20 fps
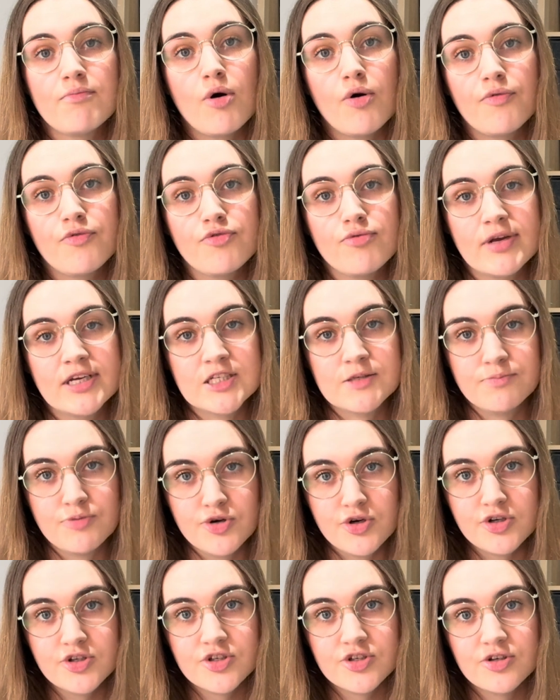more viewings
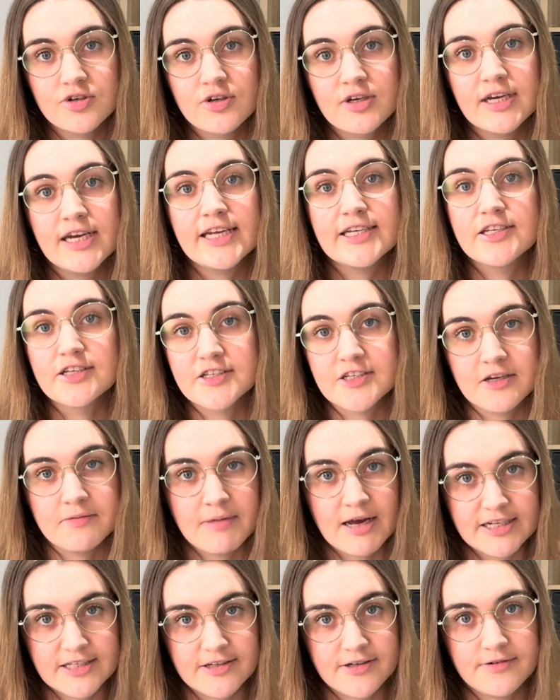booked, it doesn't
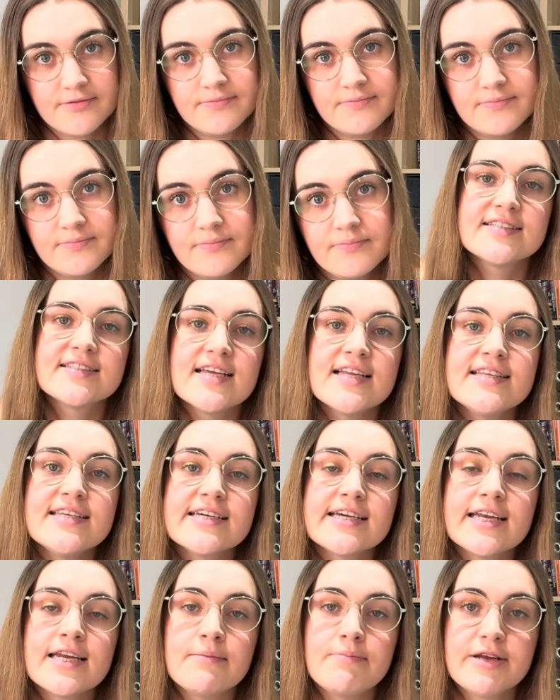matter.
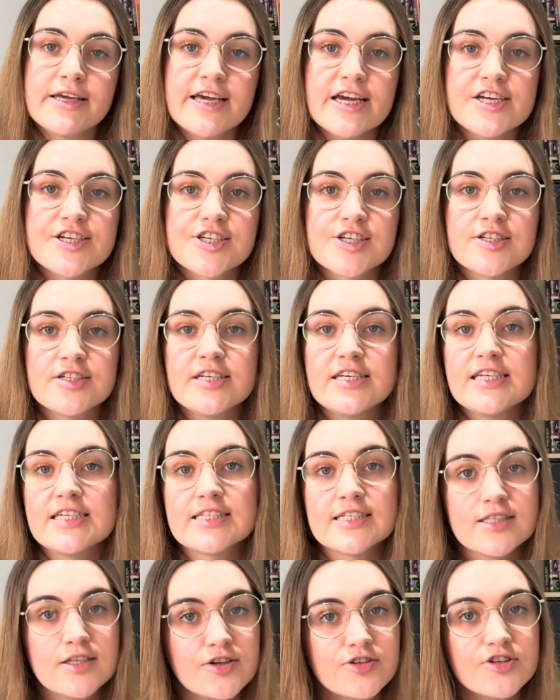Sending an application
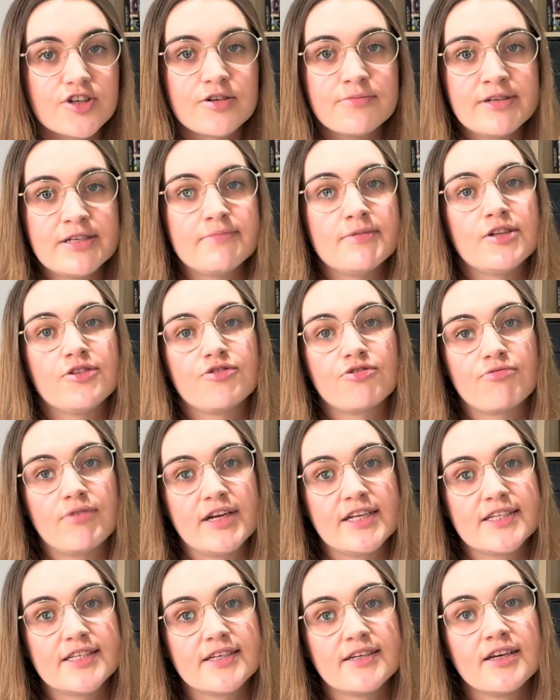is not a commitment to
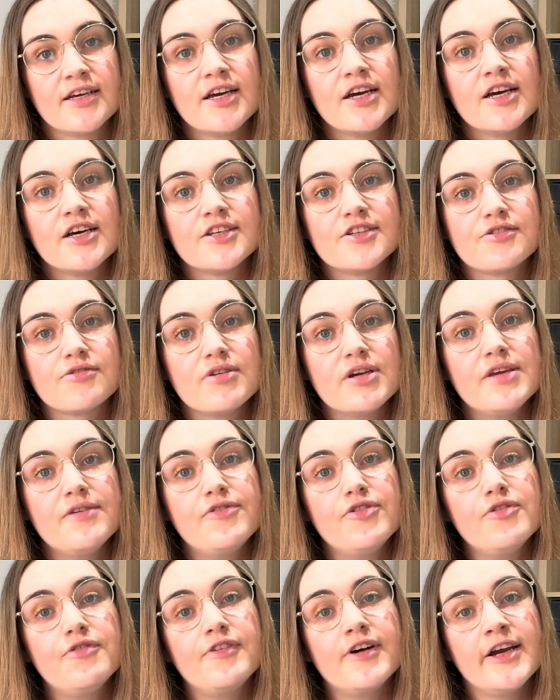rent. So
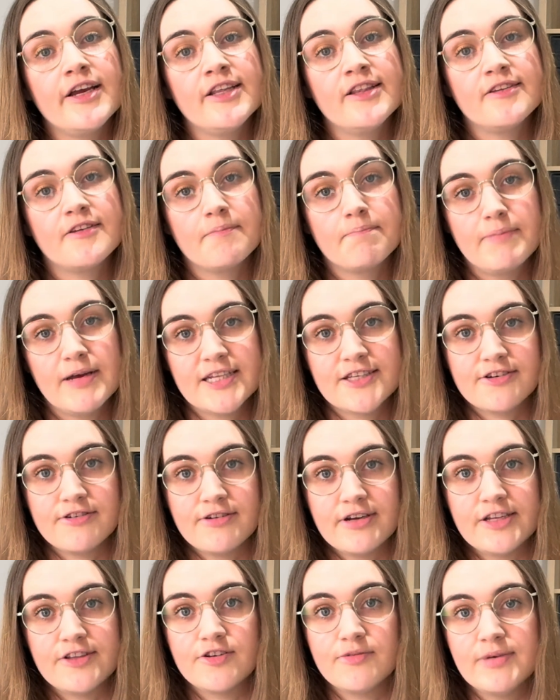if you find better
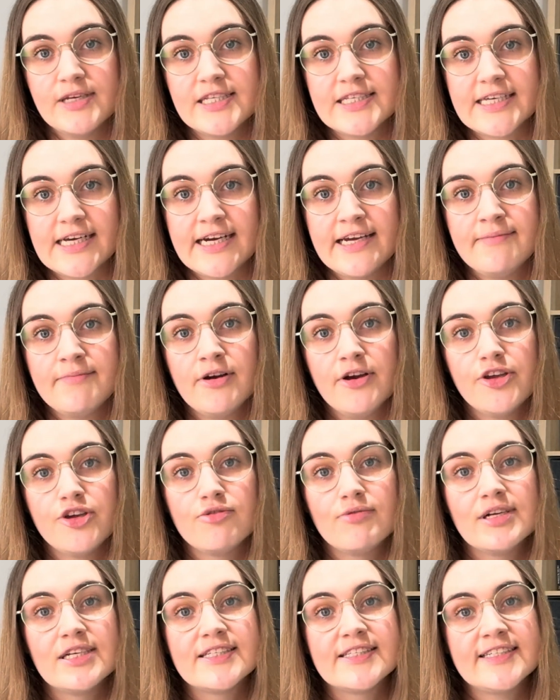in the meantime,
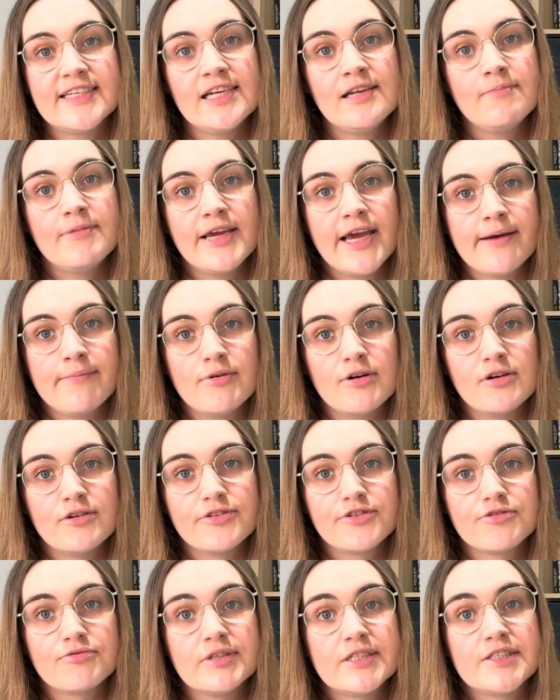you will still be able
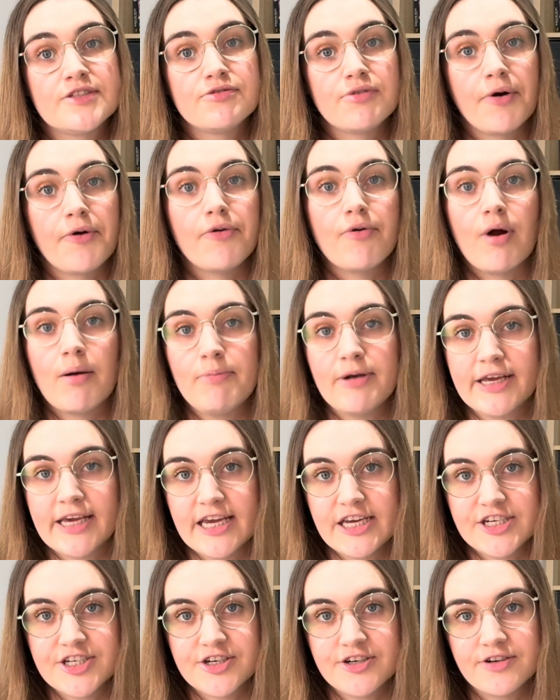to withdraw your
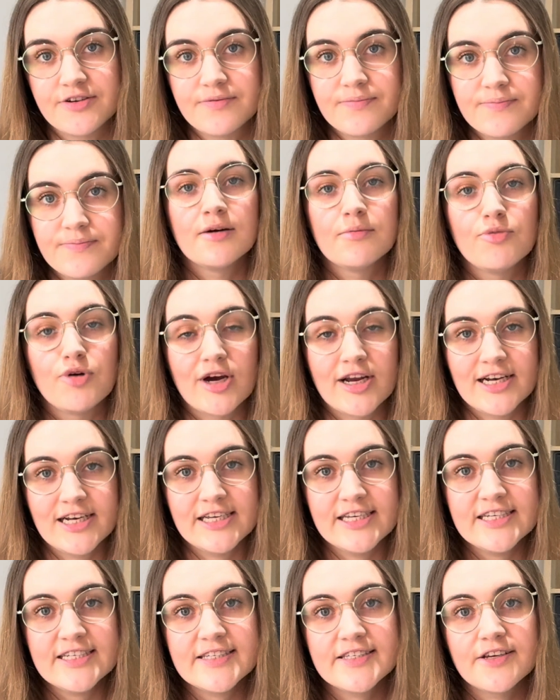application. But at
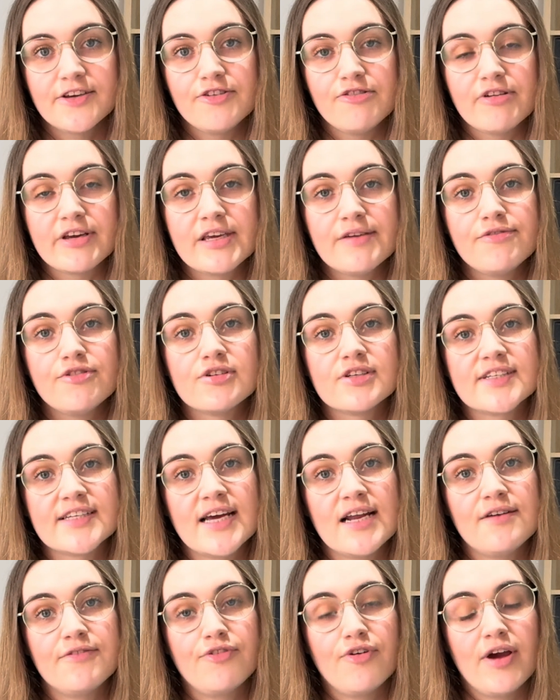least you give
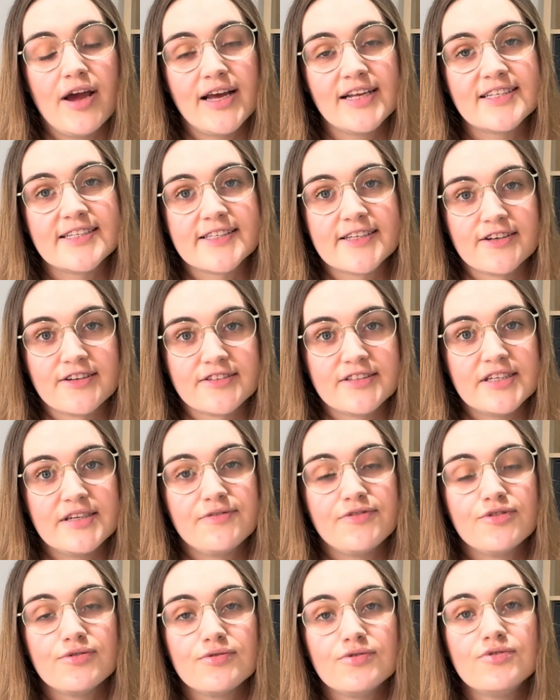yourself a head start
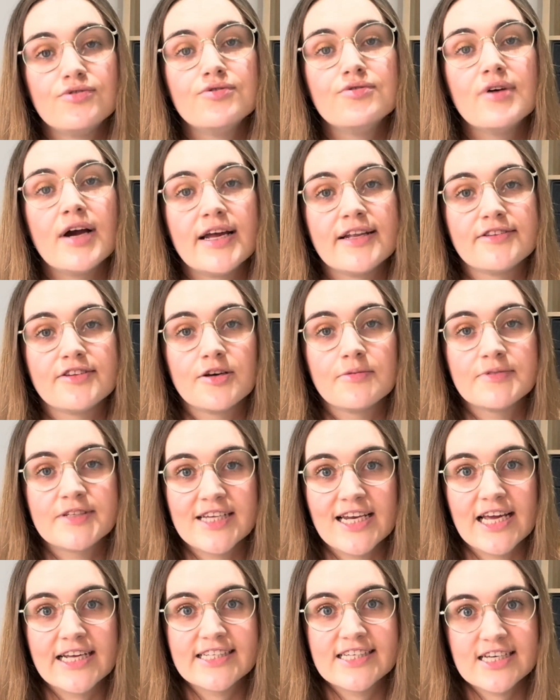if you do end up
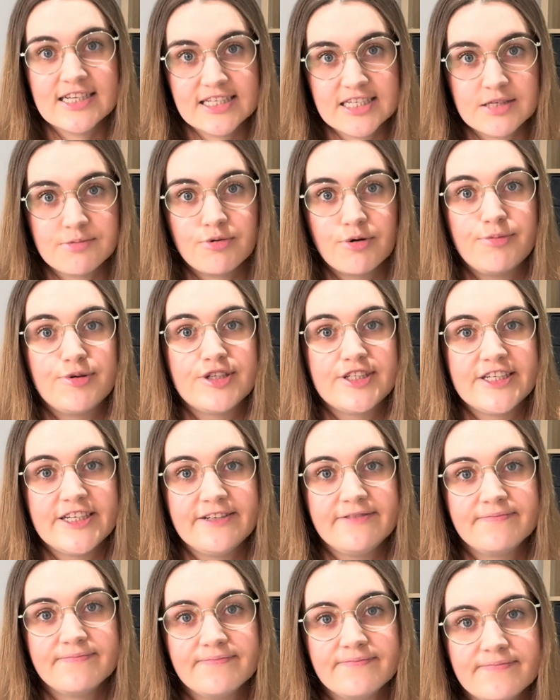selecting this
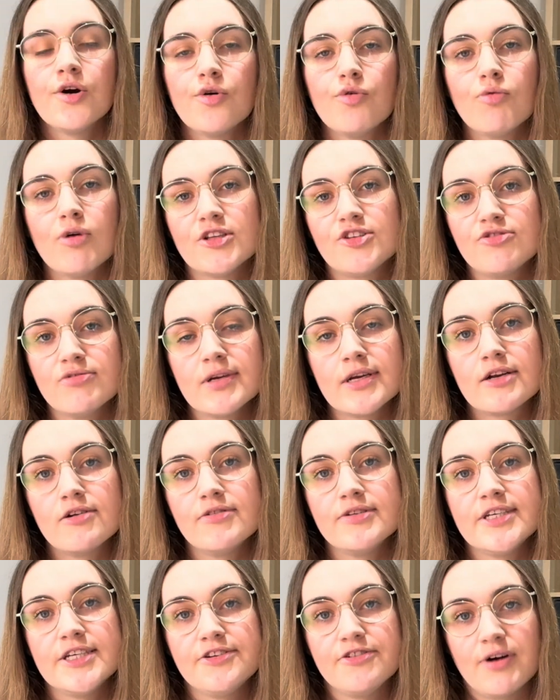property. What to
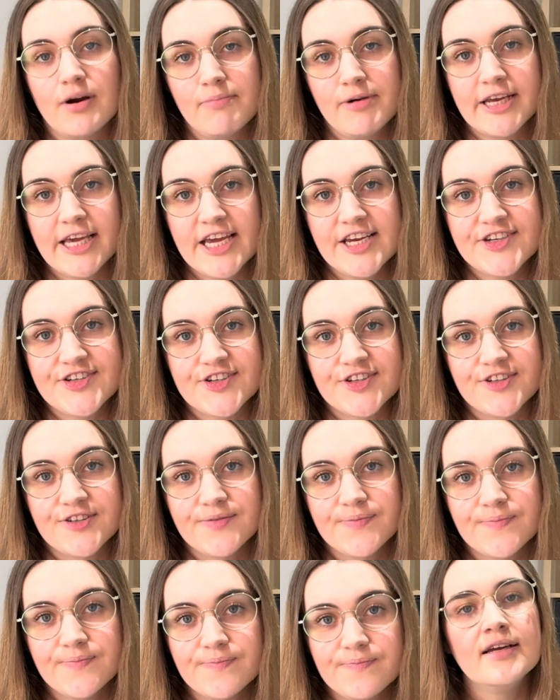include in your application?
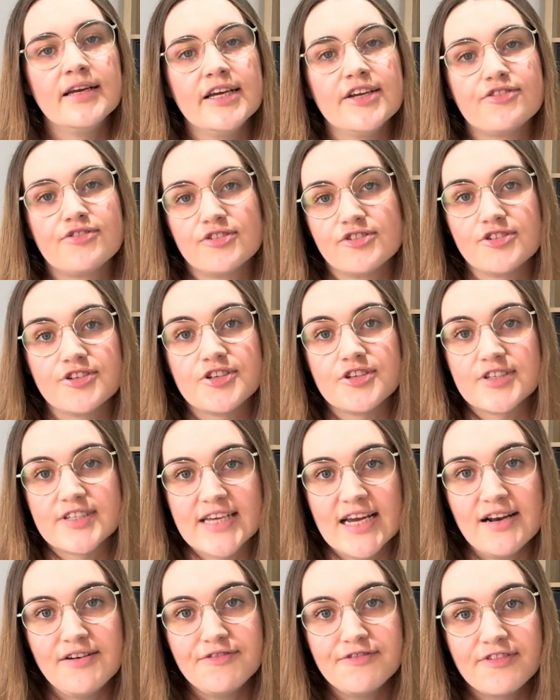Introduce
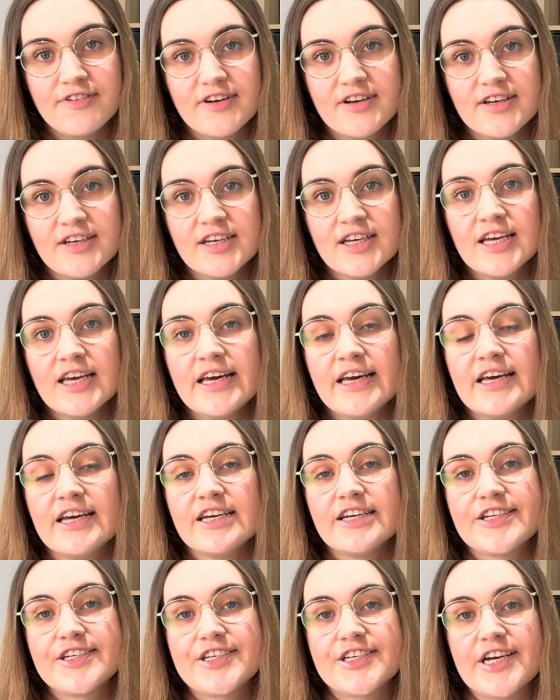yourself.
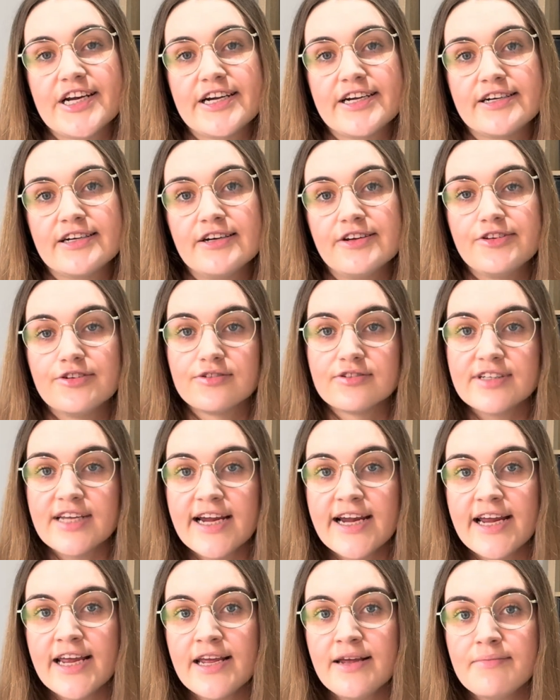Share your
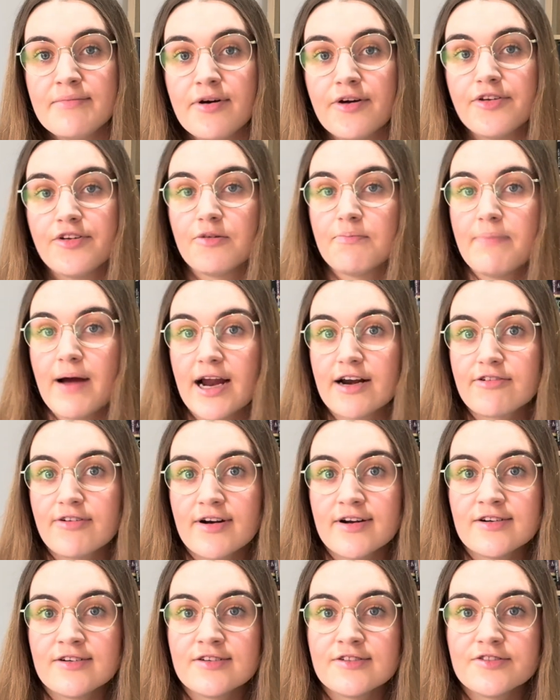name, your
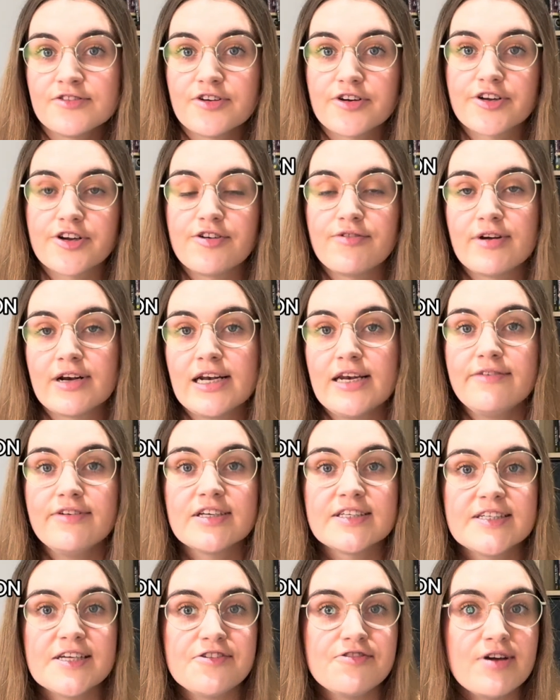background, your current
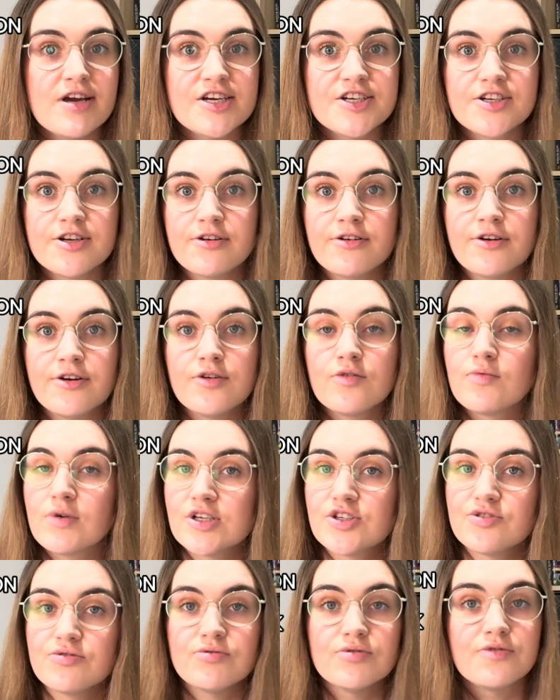living situation,
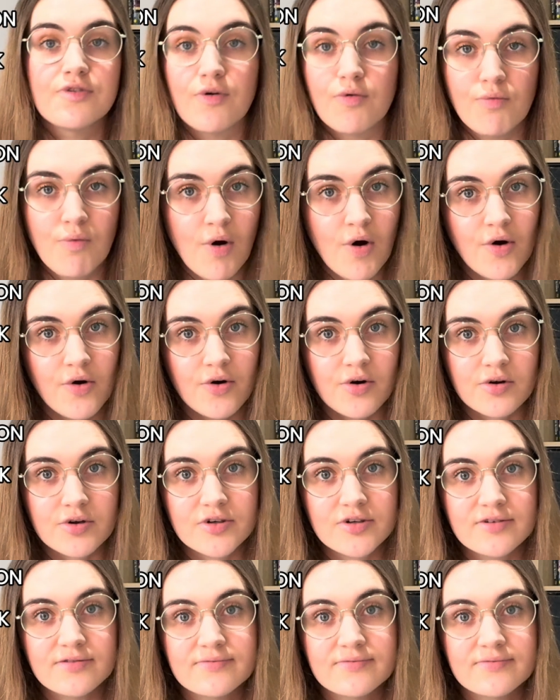what you do for work.